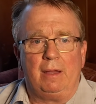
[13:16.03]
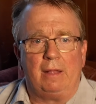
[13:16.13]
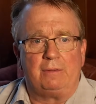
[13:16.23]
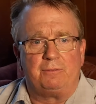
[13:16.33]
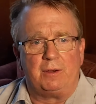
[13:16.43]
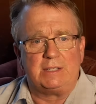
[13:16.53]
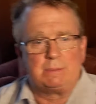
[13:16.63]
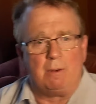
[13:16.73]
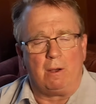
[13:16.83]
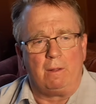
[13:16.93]
It's very
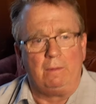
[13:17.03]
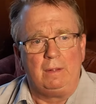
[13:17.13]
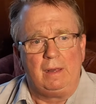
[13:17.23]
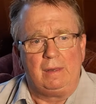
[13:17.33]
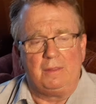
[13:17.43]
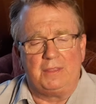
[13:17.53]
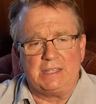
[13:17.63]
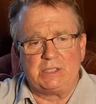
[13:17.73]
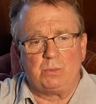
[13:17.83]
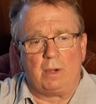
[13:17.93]
small.
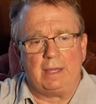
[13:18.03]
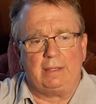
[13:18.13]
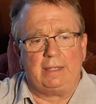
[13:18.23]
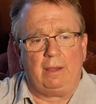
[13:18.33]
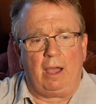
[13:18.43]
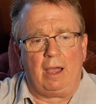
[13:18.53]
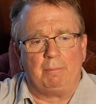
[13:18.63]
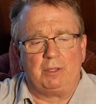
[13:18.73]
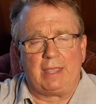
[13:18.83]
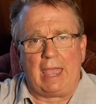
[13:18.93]
This one
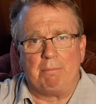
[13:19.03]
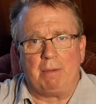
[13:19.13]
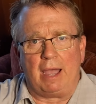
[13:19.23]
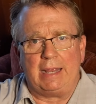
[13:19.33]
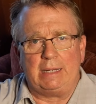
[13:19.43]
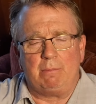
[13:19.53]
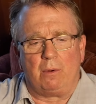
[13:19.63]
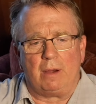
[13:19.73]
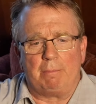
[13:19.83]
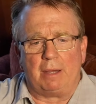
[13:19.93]
you can't buy
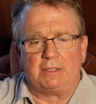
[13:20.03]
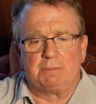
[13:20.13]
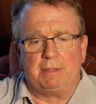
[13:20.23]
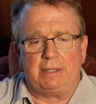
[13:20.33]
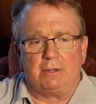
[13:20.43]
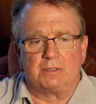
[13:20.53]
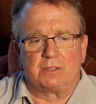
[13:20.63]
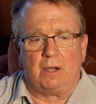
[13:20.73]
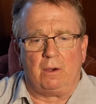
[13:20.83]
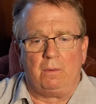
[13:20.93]
anymore. I bought this many years
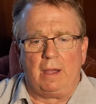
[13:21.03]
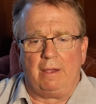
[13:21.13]
ago.